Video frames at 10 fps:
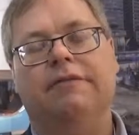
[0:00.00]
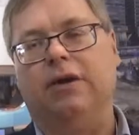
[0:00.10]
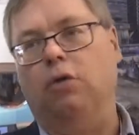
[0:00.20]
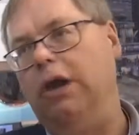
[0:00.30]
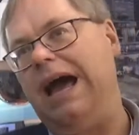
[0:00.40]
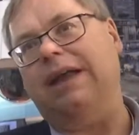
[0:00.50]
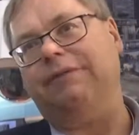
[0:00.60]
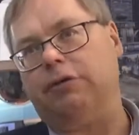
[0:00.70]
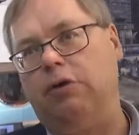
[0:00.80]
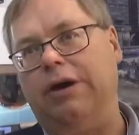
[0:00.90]
They all
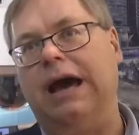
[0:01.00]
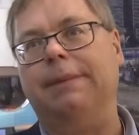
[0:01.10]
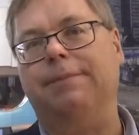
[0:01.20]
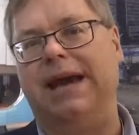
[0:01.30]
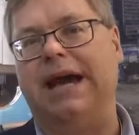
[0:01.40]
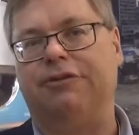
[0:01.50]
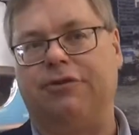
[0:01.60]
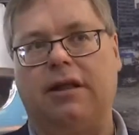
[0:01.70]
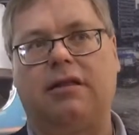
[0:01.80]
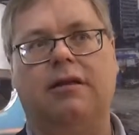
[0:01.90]
had their own IP
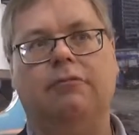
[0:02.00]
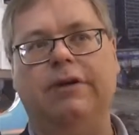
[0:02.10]
address.